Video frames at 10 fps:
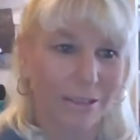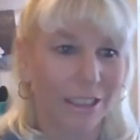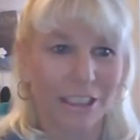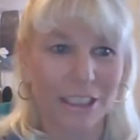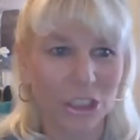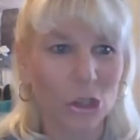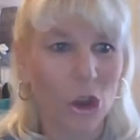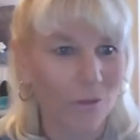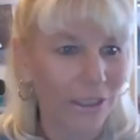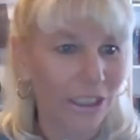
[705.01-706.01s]
It doesn't
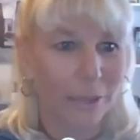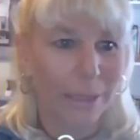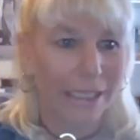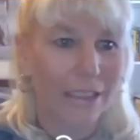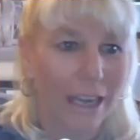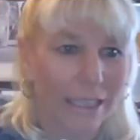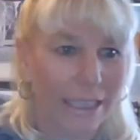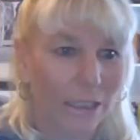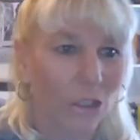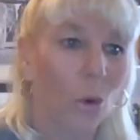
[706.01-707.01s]
know if it's somebody knocking
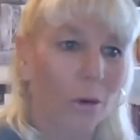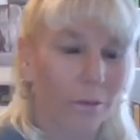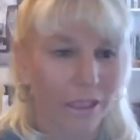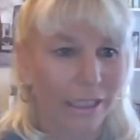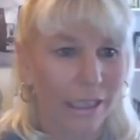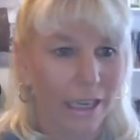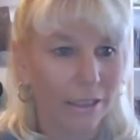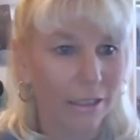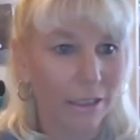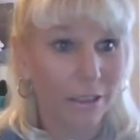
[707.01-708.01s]
at the door with the
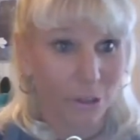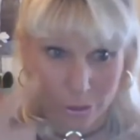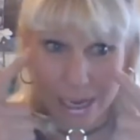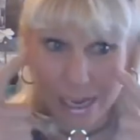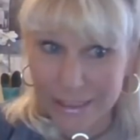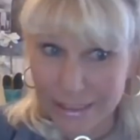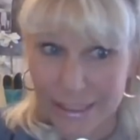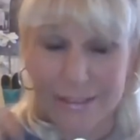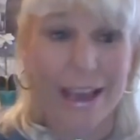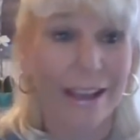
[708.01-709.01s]
gun. Your eyes see
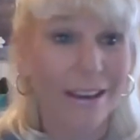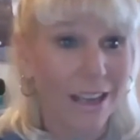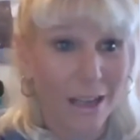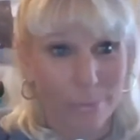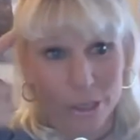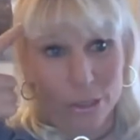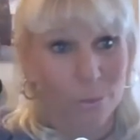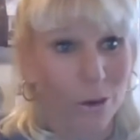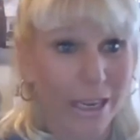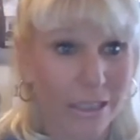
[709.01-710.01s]
that, but your
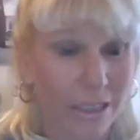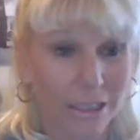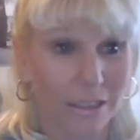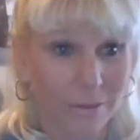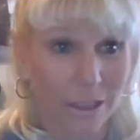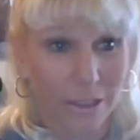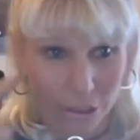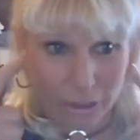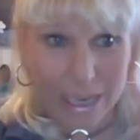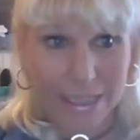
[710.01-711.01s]
brain doesn't.
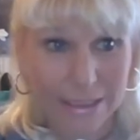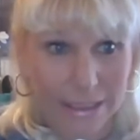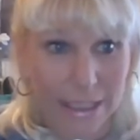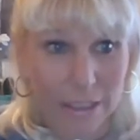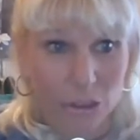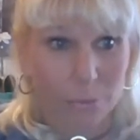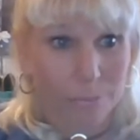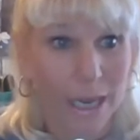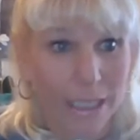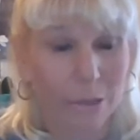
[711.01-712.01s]
Your eyes see it, your
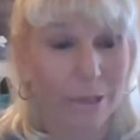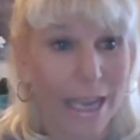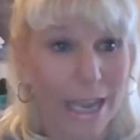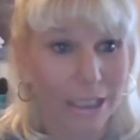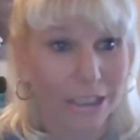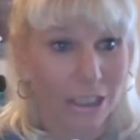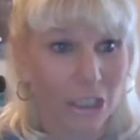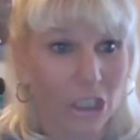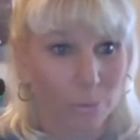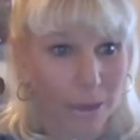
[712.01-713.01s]
body reacts, and
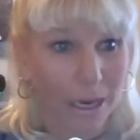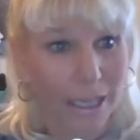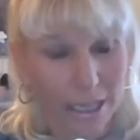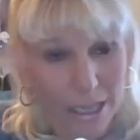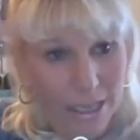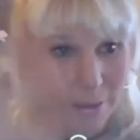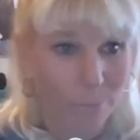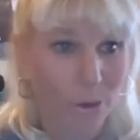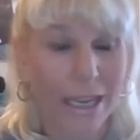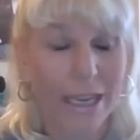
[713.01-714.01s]
then your body and
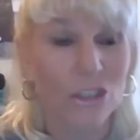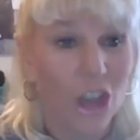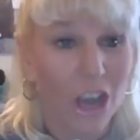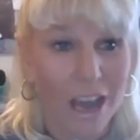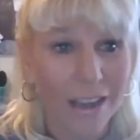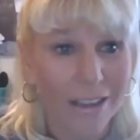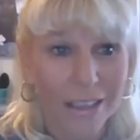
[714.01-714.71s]
brain talk.